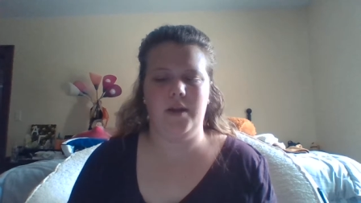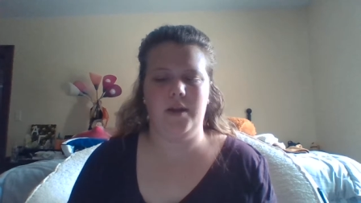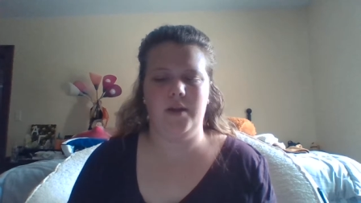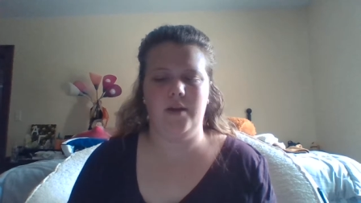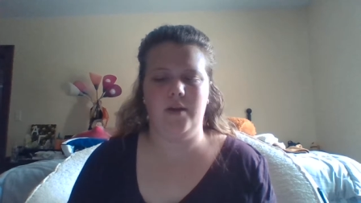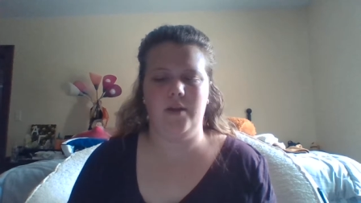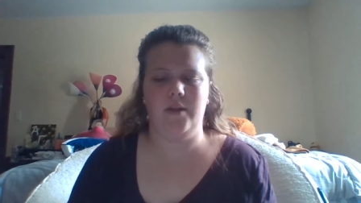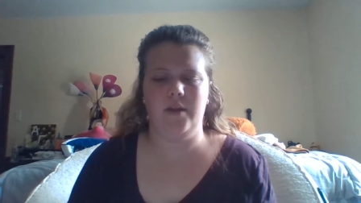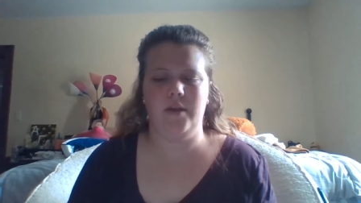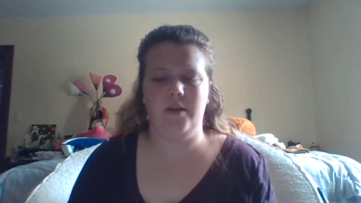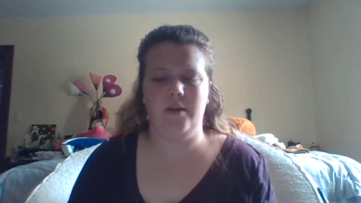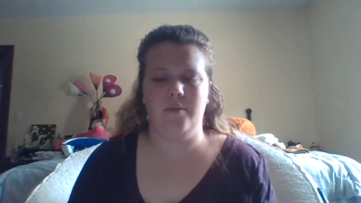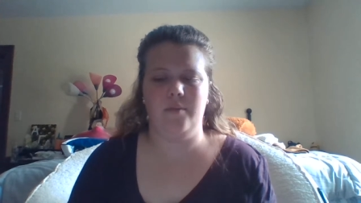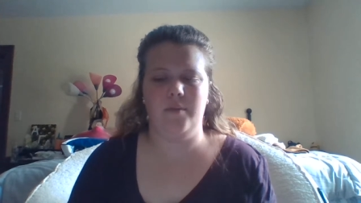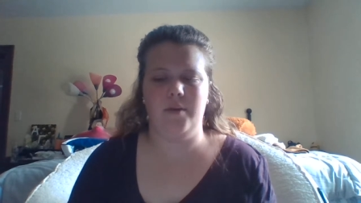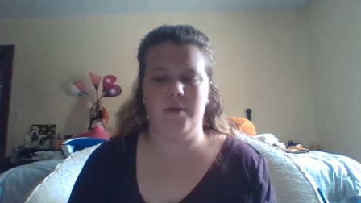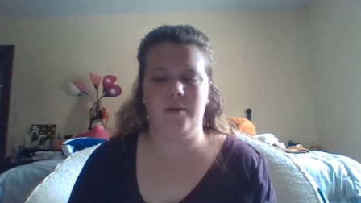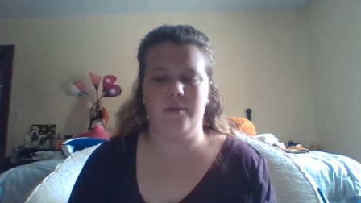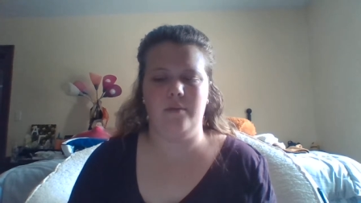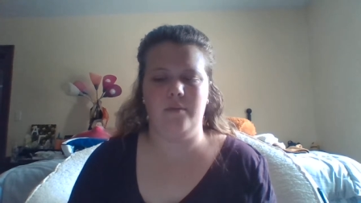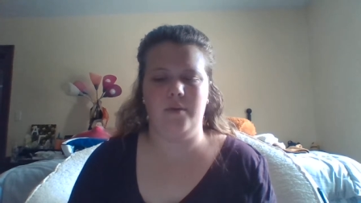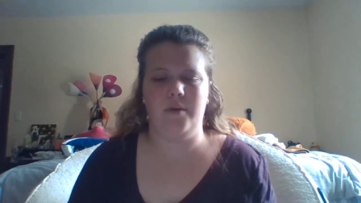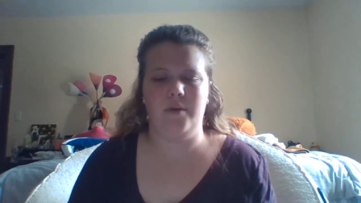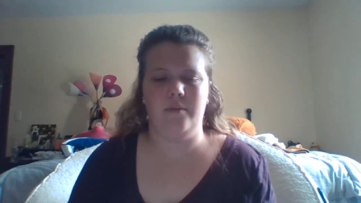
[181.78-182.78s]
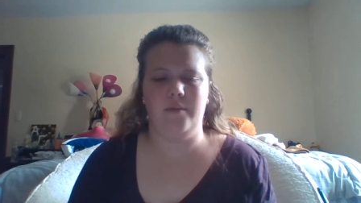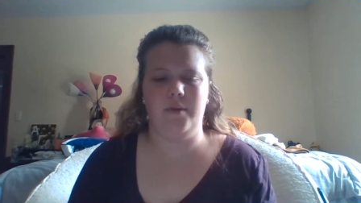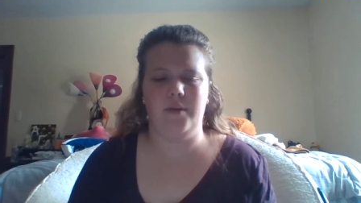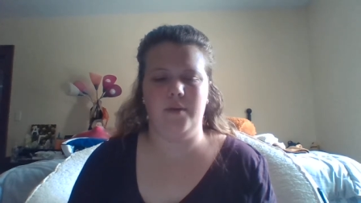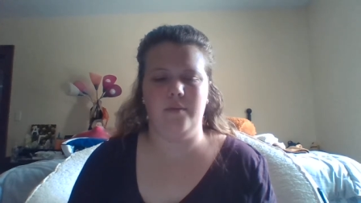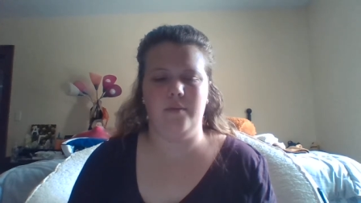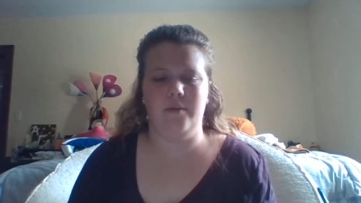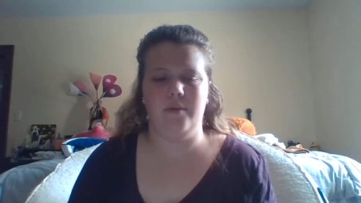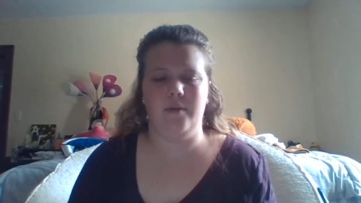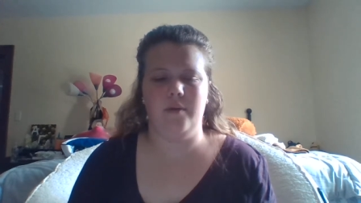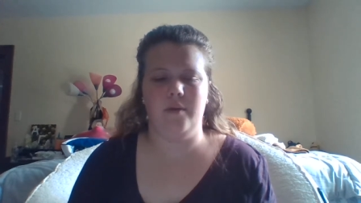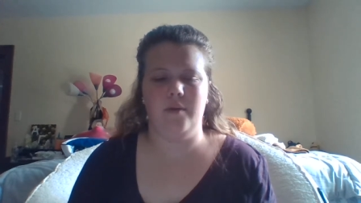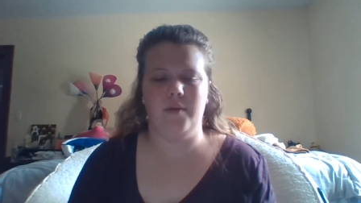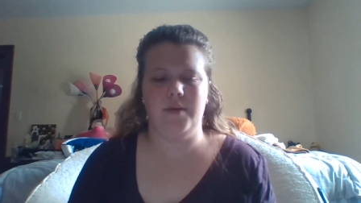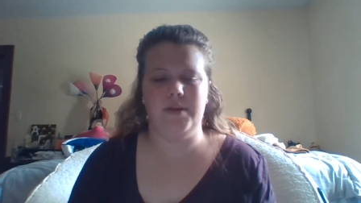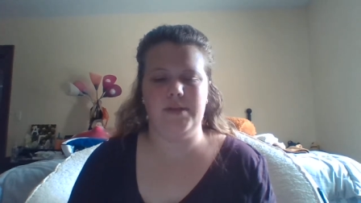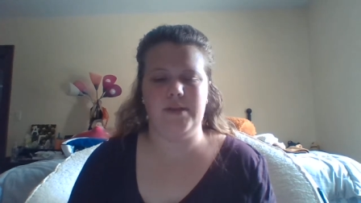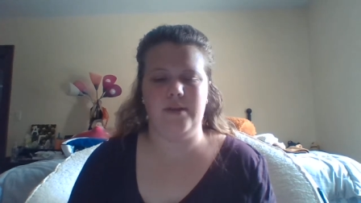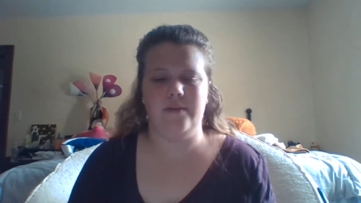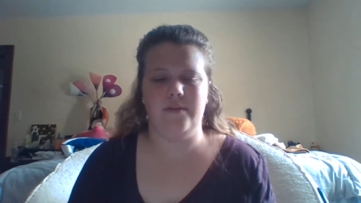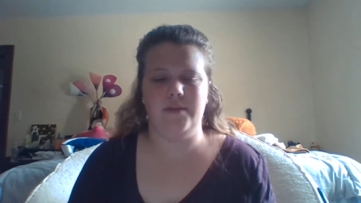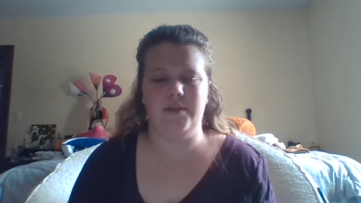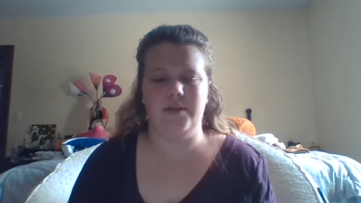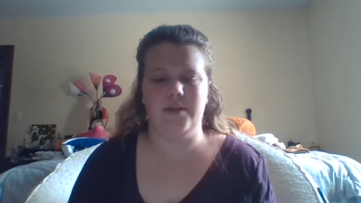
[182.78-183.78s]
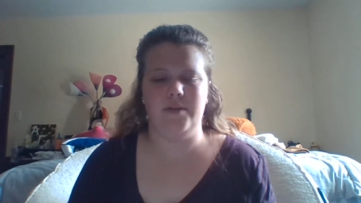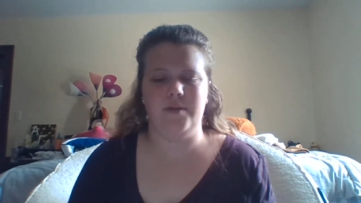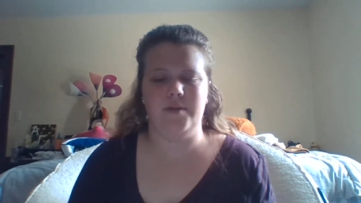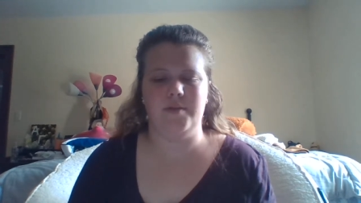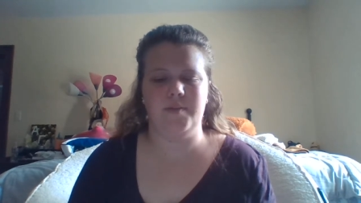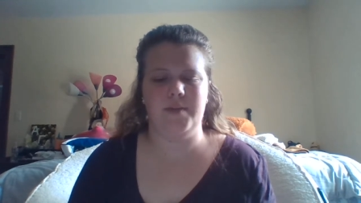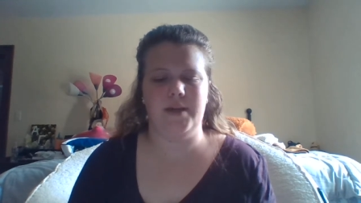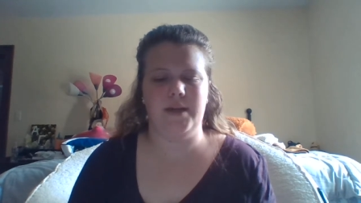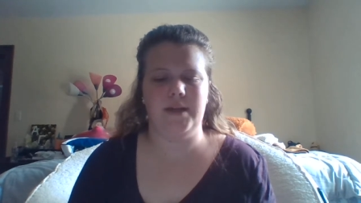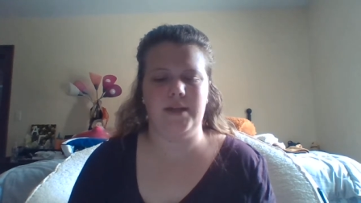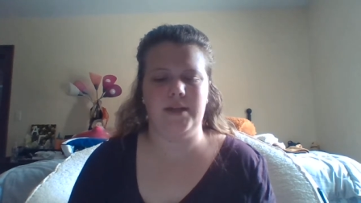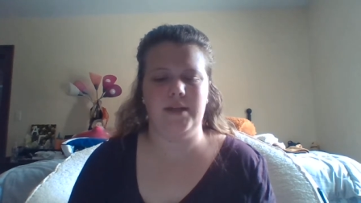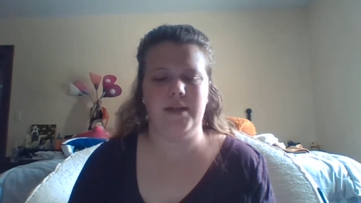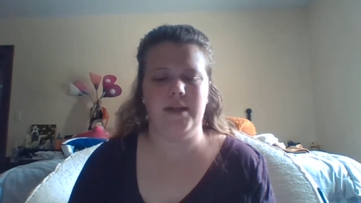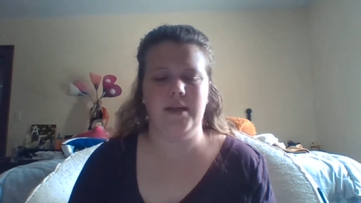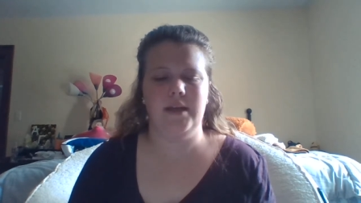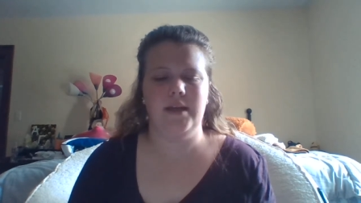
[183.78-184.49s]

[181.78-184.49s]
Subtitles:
I know that no matter what, we will always have each other's